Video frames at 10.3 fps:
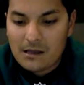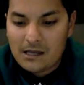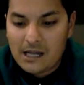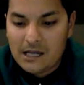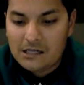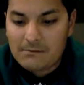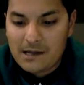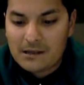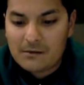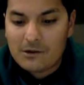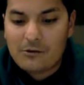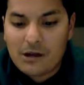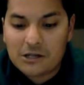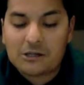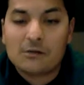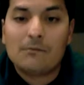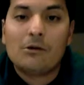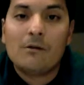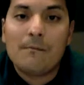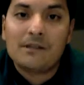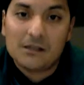he occasionally makes some
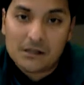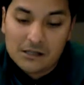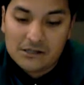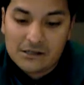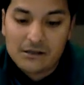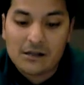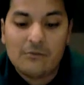questionable decisions.